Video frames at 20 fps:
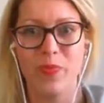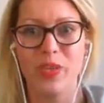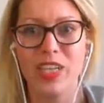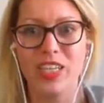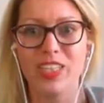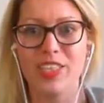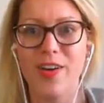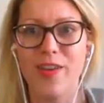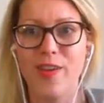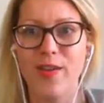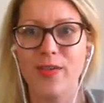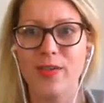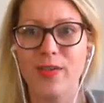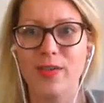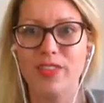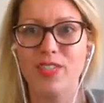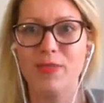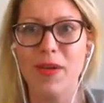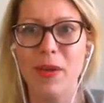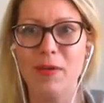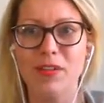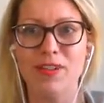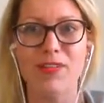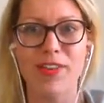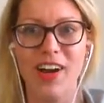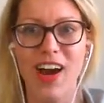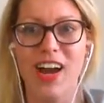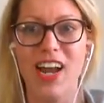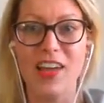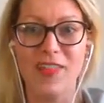So to be able to
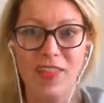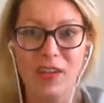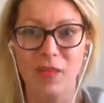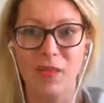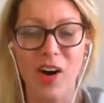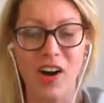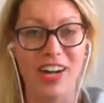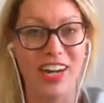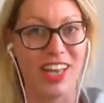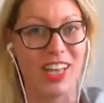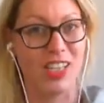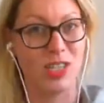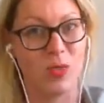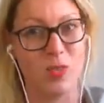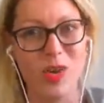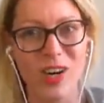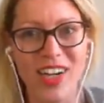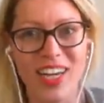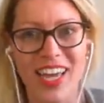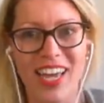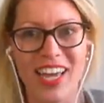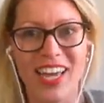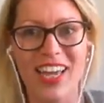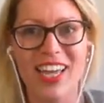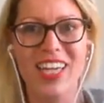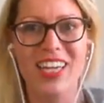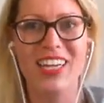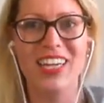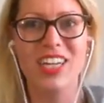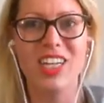figure out if your marketing is working,
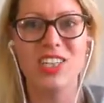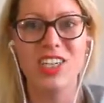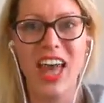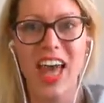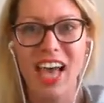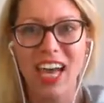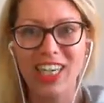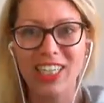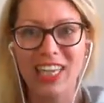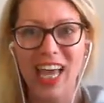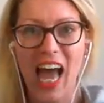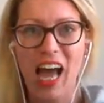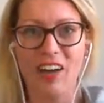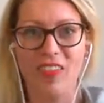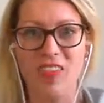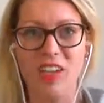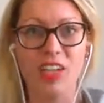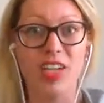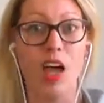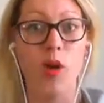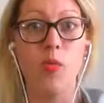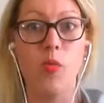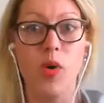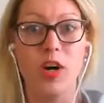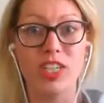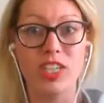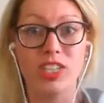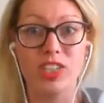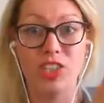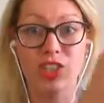you need to actually have a look at
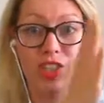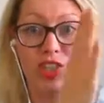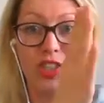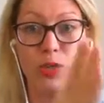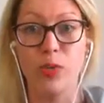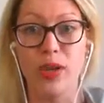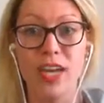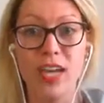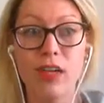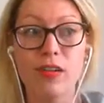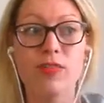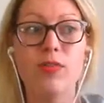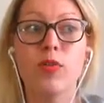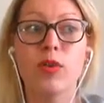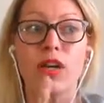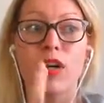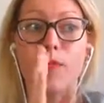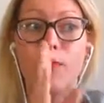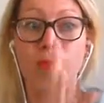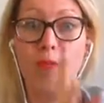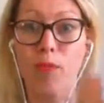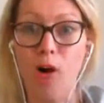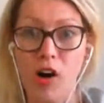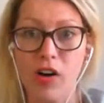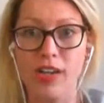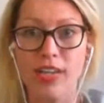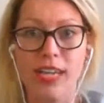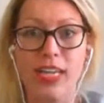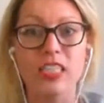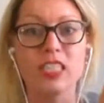what you're doing for your
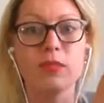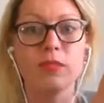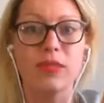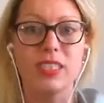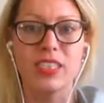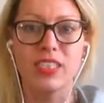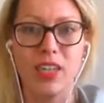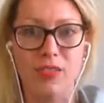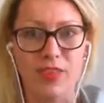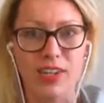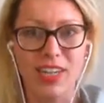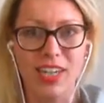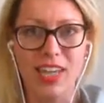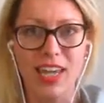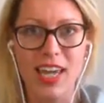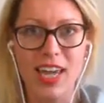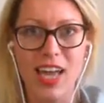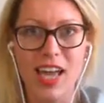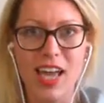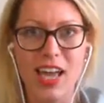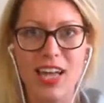marketing specifically,